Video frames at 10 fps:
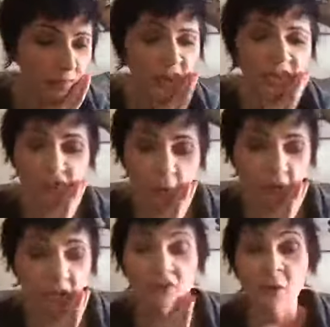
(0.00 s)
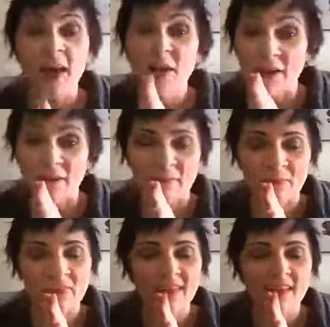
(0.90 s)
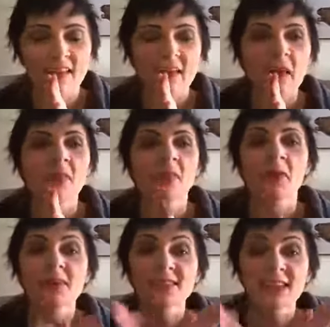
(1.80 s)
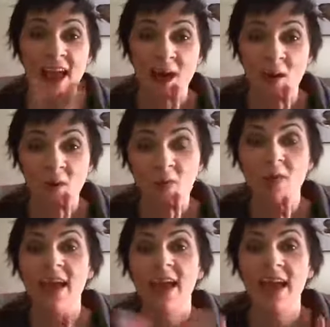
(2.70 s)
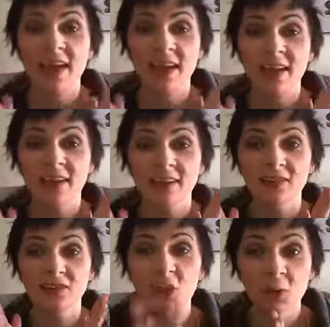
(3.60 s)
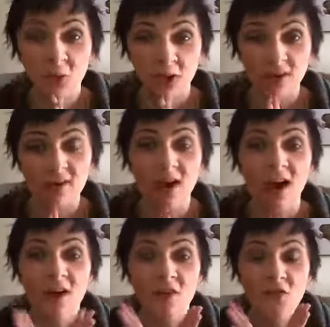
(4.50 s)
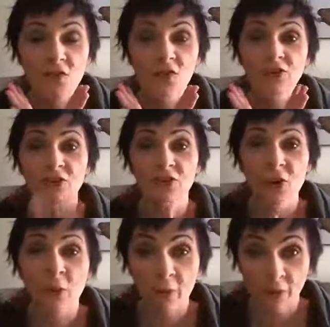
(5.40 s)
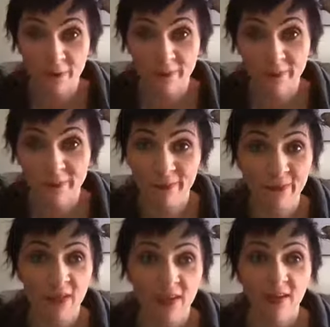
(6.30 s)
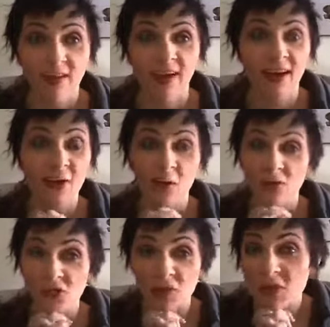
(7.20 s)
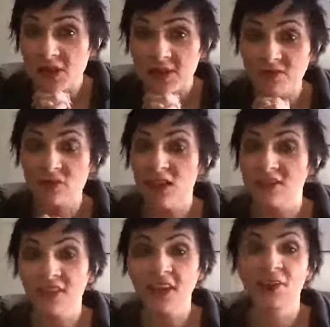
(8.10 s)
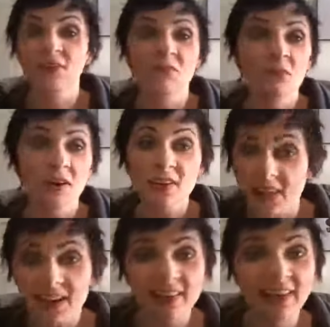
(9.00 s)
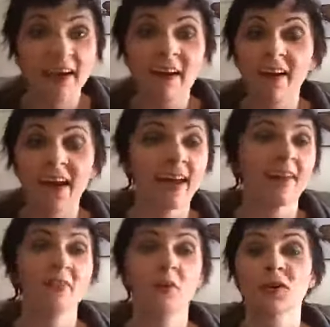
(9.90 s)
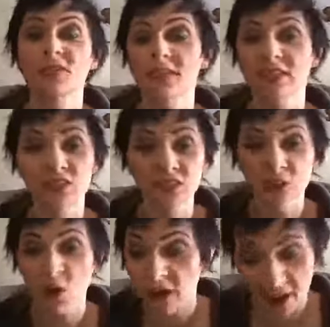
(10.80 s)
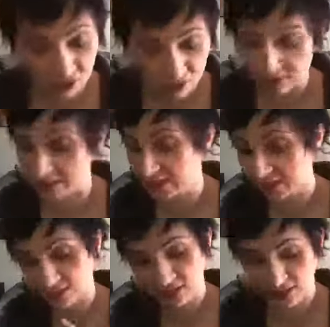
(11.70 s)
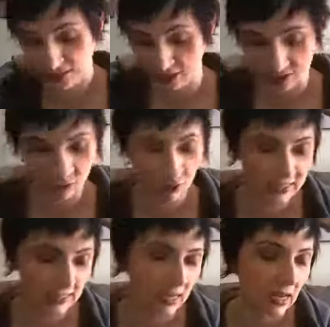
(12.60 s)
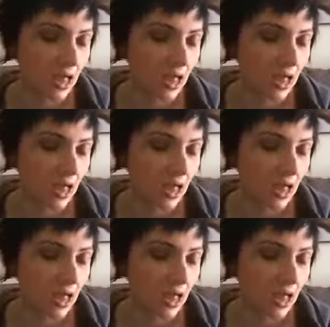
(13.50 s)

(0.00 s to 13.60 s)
So neat. So anyway, there is now a tour of Chernobyl. And I know so many investigators have wanted to get in there, and of course it is so dangerous, it's crazy.